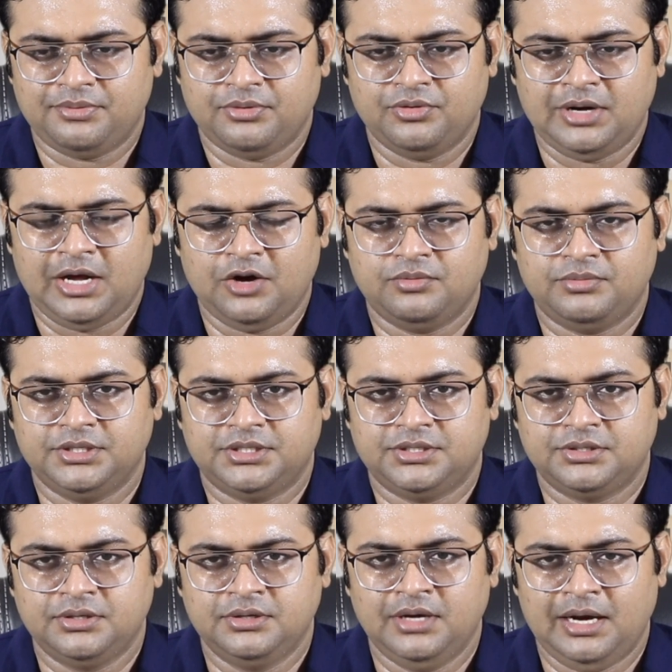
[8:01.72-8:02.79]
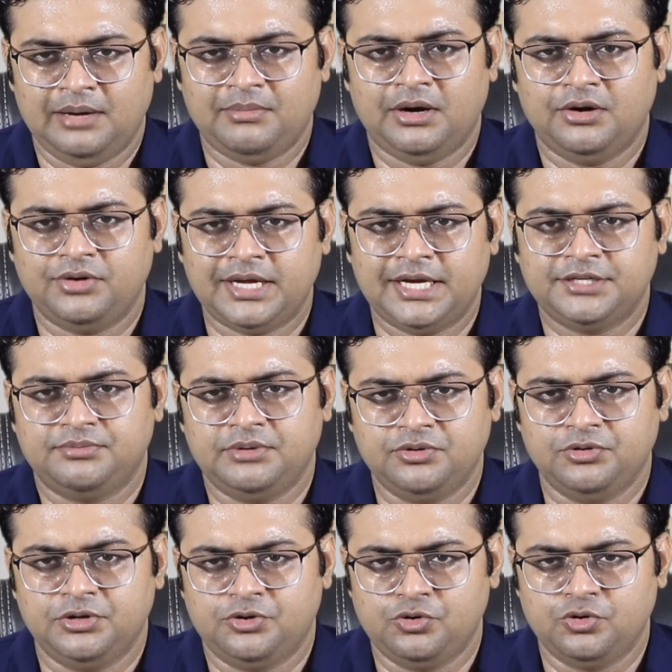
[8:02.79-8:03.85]
phone, how much amount has been
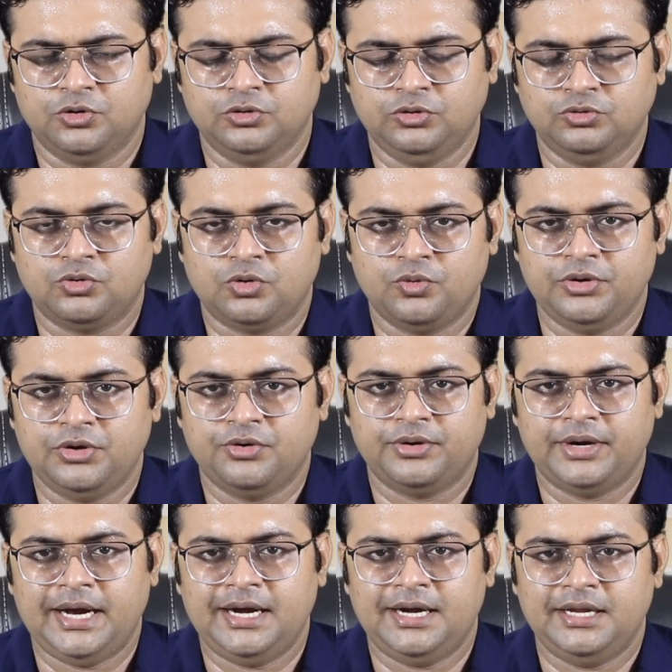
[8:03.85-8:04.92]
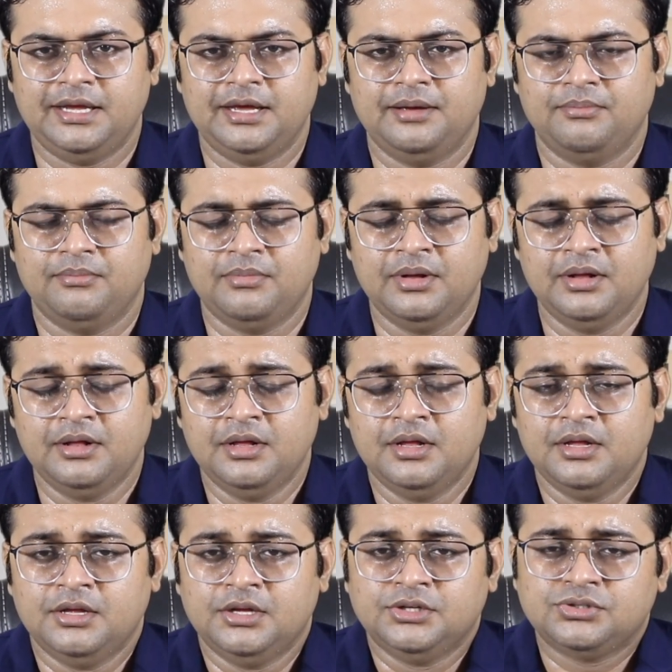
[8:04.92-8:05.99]
withdrawn through your ATM.
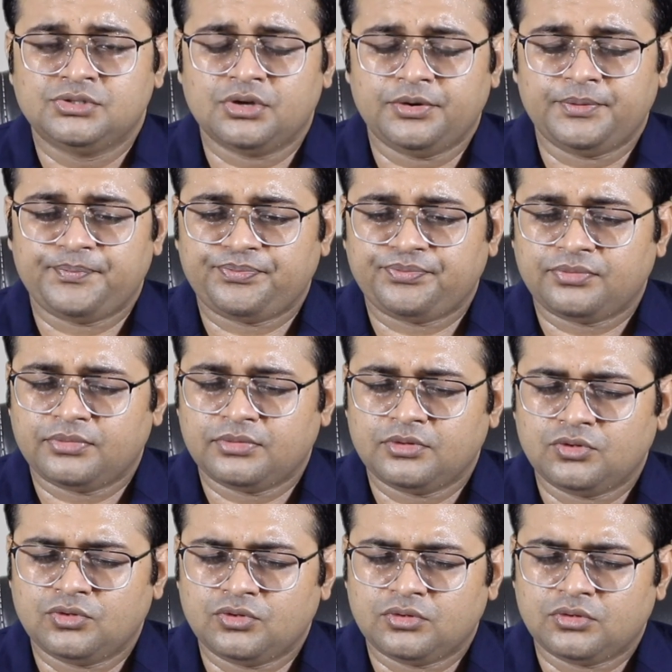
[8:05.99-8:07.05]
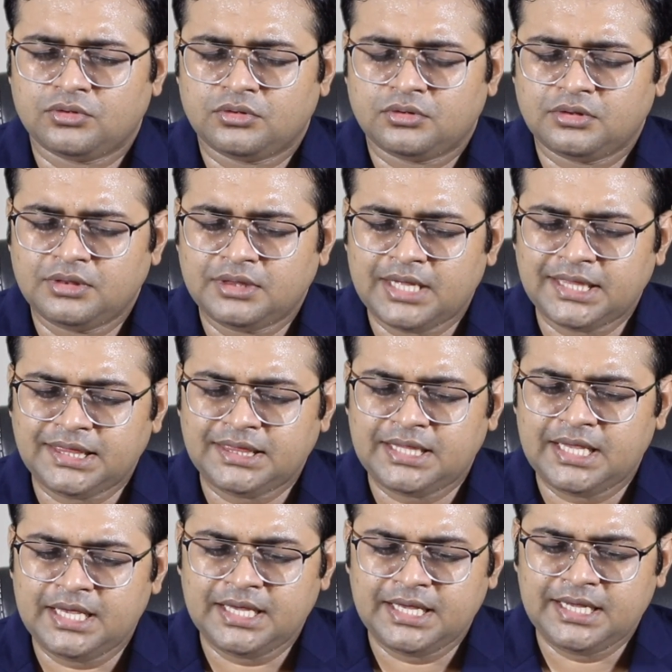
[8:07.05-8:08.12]
So
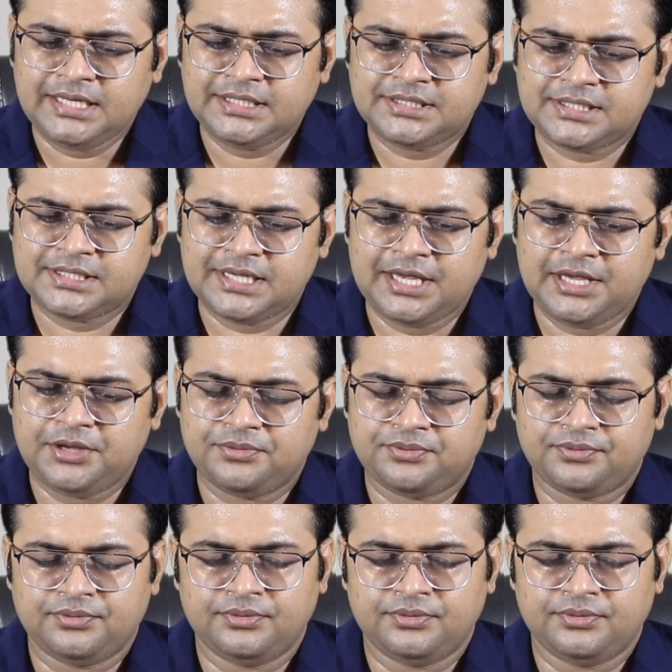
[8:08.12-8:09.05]
nothing is safe,